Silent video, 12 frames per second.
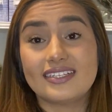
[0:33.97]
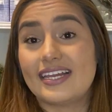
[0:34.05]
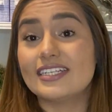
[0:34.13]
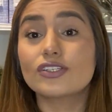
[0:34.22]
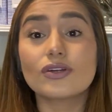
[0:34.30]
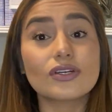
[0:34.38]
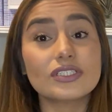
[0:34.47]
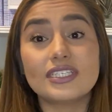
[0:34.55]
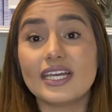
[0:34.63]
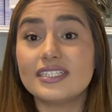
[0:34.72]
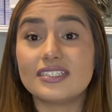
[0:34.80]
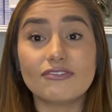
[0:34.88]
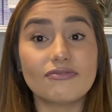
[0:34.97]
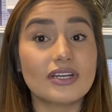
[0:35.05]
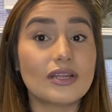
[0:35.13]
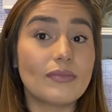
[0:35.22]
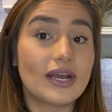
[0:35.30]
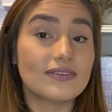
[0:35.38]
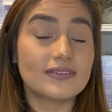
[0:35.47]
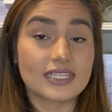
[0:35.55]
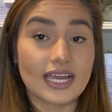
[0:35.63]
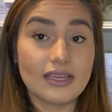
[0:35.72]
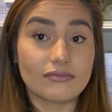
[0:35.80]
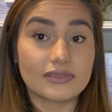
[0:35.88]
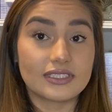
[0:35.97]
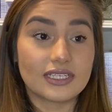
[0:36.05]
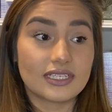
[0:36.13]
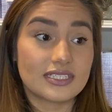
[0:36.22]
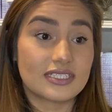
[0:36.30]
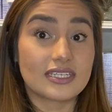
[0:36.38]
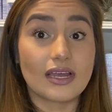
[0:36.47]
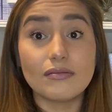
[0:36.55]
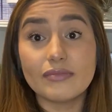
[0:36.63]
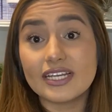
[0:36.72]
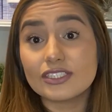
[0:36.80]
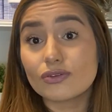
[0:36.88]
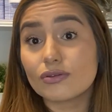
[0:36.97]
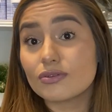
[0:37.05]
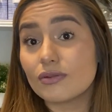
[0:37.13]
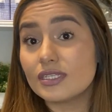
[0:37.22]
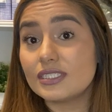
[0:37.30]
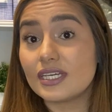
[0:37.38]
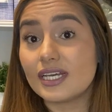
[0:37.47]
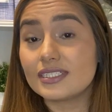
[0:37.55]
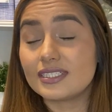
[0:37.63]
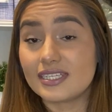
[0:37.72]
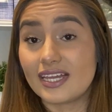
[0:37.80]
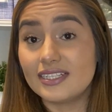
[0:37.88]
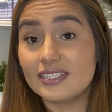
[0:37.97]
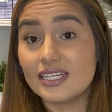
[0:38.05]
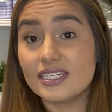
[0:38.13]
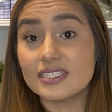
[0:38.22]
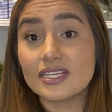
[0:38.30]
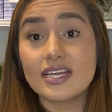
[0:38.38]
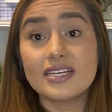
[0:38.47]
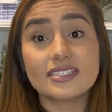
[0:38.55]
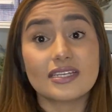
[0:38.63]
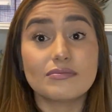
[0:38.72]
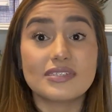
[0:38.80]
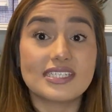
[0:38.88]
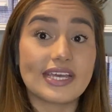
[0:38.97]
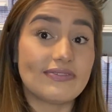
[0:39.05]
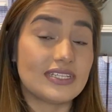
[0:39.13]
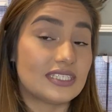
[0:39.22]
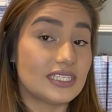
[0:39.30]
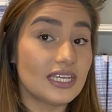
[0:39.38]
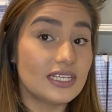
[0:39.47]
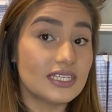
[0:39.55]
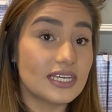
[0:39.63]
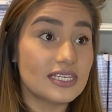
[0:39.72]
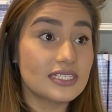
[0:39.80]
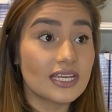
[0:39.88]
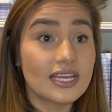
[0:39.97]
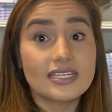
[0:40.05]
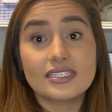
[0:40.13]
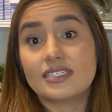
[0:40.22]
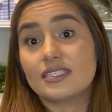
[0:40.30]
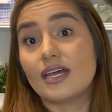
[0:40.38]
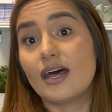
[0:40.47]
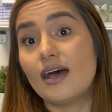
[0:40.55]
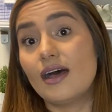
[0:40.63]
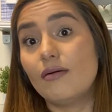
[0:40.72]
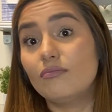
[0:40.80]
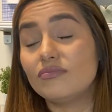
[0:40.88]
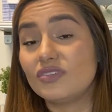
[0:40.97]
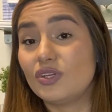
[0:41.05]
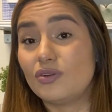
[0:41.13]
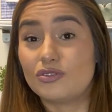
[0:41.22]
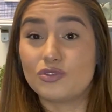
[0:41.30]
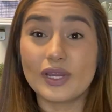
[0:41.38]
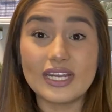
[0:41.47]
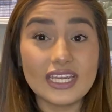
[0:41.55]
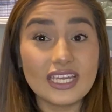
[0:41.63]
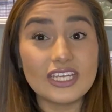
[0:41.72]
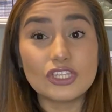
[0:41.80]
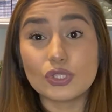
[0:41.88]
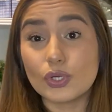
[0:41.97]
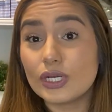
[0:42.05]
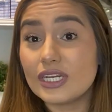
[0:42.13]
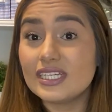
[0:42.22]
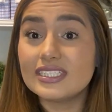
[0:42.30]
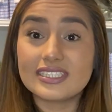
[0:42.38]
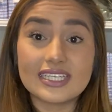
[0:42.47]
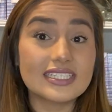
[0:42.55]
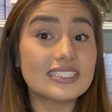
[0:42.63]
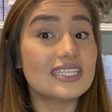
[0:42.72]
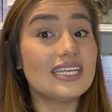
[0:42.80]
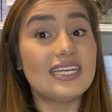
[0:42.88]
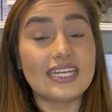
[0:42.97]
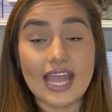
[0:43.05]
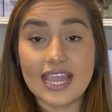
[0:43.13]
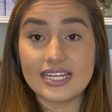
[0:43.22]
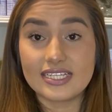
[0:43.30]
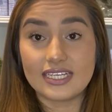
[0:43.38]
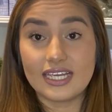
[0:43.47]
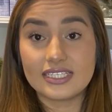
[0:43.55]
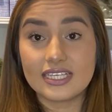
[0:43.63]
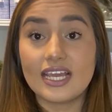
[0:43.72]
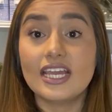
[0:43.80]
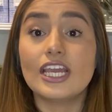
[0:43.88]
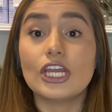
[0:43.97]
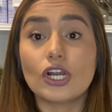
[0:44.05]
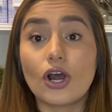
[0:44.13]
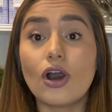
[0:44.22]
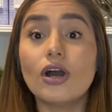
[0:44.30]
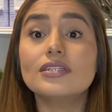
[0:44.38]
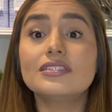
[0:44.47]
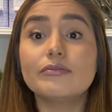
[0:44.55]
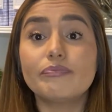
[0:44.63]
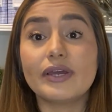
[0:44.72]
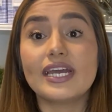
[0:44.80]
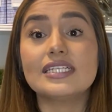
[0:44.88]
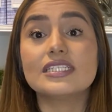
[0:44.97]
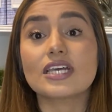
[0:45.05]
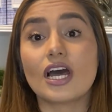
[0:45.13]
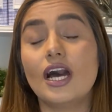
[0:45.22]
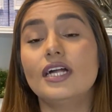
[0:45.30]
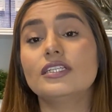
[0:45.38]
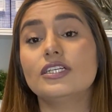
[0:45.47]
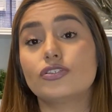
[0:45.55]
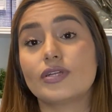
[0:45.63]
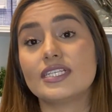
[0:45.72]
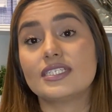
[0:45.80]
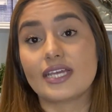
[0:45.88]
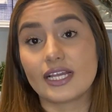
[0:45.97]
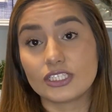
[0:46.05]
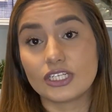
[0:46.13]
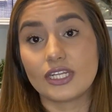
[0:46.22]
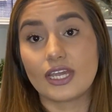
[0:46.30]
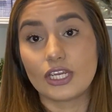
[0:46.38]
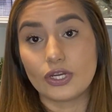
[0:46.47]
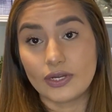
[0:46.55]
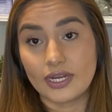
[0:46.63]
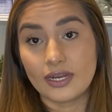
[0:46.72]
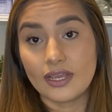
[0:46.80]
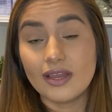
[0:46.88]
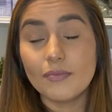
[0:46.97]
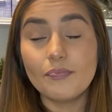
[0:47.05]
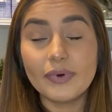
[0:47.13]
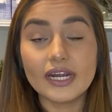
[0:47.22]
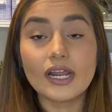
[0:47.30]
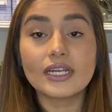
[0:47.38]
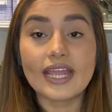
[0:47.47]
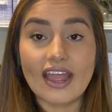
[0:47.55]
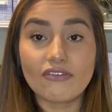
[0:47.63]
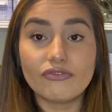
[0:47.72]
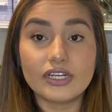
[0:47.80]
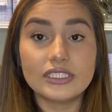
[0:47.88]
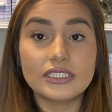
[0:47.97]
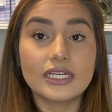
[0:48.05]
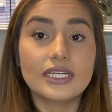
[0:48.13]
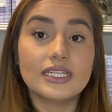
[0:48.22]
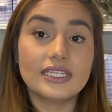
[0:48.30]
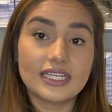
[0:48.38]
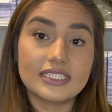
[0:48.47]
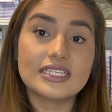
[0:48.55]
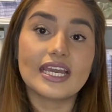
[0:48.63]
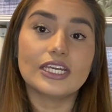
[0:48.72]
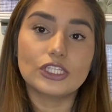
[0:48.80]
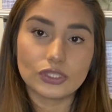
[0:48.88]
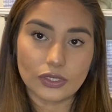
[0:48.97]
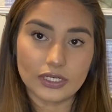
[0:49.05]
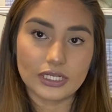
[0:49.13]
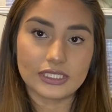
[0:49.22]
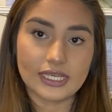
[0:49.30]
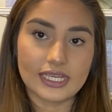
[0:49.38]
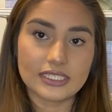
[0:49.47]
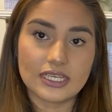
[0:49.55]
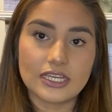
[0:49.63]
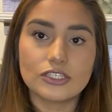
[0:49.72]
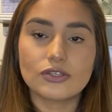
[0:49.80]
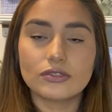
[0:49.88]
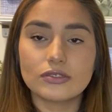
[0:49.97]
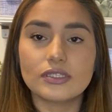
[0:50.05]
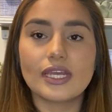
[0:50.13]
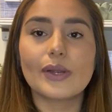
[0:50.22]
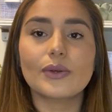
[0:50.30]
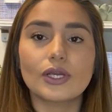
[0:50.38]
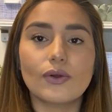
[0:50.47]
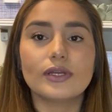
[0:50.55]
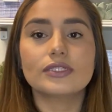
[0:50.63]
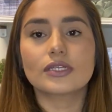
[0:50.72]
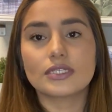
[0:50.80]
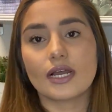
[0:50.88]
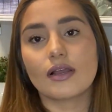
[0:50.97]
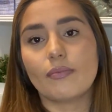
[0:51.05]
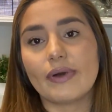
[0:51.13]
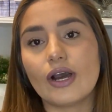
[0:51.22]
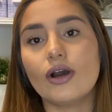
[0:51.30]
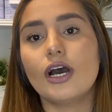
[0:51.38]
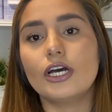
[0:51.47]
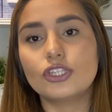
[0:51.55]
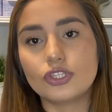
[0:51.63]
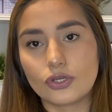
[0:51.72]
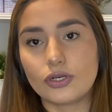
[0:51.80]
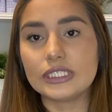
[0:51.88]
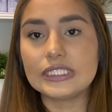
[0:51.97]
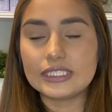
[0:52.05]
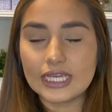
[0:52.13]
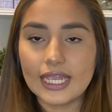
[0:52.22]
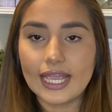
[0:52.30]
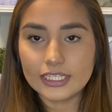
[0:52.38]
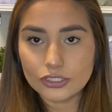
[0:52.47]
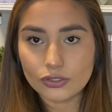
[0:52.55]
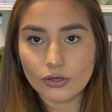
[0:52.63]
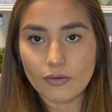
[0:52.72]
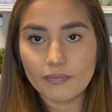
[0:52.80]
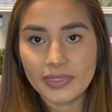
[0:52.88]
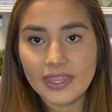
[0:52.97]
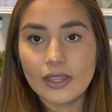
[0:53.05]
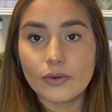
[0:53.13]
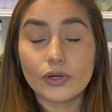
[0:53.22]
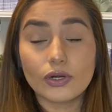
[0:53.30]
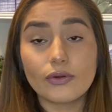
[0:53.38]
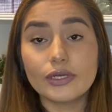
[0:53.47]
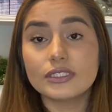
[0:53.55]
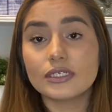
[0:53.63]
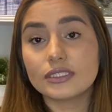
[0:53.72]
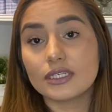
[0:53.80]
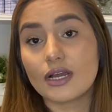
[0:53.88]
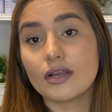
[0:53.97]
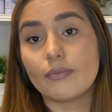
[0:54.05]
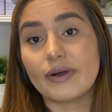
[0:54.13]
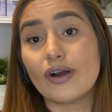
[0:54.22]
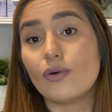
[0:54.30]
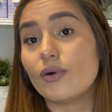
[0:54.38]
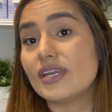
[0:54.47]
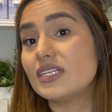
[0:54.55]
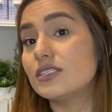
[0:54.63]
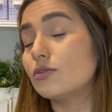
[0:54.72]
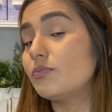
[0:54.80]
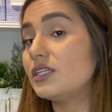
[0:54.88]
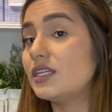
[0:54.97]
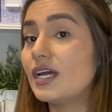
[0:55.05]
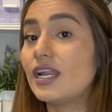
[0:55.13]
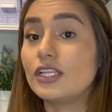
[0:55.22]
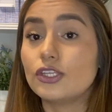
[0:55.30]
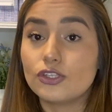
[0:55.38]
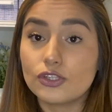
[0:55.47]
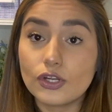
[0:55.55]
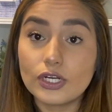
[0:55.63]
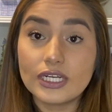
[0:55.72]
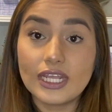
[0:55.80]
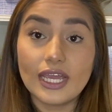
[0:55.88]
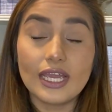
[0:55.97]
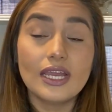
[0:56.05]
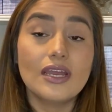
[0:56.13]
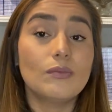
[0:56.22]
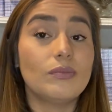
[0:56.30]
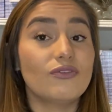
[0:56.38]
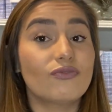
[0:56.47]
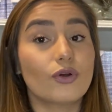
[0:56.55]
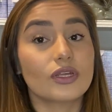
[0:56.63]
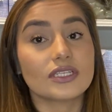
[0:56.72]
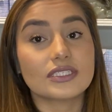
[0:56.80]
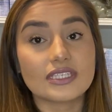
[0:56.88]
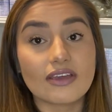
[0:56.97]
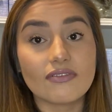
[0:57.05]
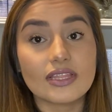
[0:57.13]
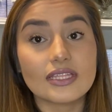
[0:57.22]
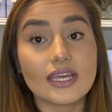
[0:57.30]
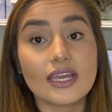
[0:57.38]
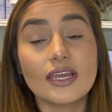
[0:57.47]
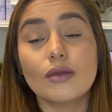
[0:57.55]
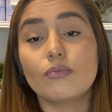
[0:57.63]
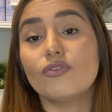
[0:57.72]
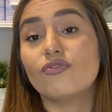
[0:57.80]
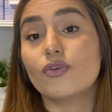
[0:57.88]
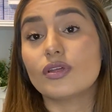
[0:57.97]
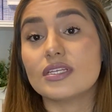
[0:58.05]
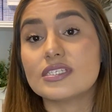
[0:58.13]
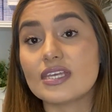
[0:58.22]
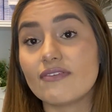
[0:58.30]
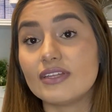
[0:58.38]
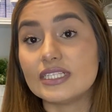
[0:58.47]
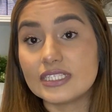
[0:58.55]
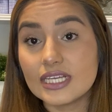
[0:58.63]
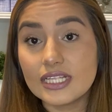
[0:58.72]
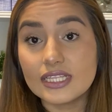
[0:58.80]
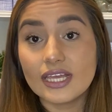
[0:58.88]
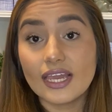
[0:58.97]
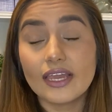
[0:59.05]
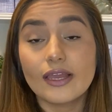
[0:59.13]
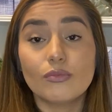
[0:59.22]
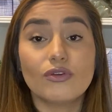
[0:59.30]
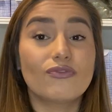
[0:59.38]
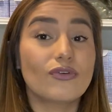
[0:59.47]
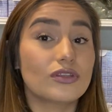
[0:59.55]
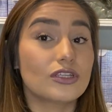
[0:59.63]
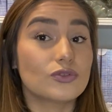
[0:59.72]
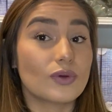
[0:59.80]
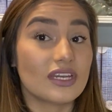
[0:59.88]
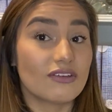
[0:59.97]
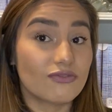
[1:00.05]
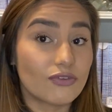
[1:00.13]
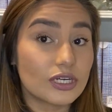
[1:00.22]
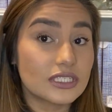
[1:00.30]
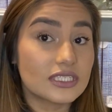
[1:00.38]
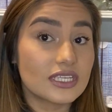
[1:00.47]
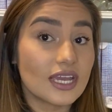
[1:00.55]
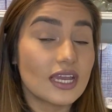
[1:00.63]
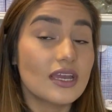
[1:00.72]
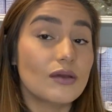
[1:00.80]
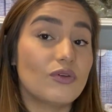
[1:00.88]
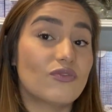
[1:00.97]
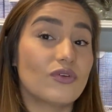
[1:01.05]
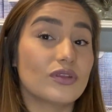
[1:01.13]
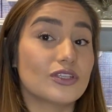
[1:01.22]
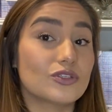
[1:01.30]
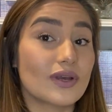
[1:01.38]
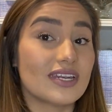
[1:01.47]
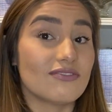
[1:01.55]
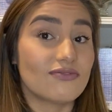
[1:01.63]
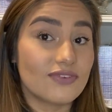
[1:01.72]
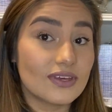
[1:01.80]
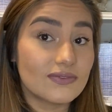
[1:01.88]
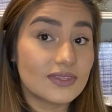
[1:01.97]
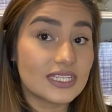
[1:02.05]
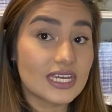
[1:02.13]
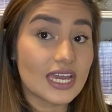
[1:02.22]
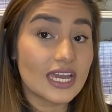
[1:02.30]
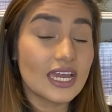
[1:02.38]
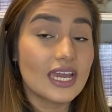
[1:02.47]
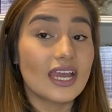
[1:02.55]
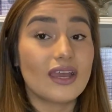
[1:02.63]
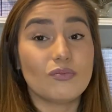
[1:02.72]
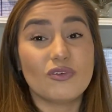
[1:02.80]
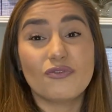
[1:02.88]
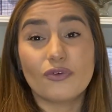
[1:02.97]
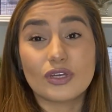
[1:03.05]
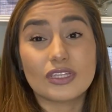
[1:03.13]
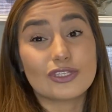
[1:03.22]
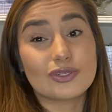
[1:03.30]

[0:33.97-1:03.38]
escrow could take different amount of times. Some escrows only take 10 days, some 17 days, some, 20, 30, 60, 90 days. It all depends on the transaction that you're in. But on average, they take 30 days. So today we're going to talk about a 30-day escrow. We're going to talk about what needs to be done on the 3rd day, before the 7th day, before the 17th day, before the 21st day, before the 25th day, and before the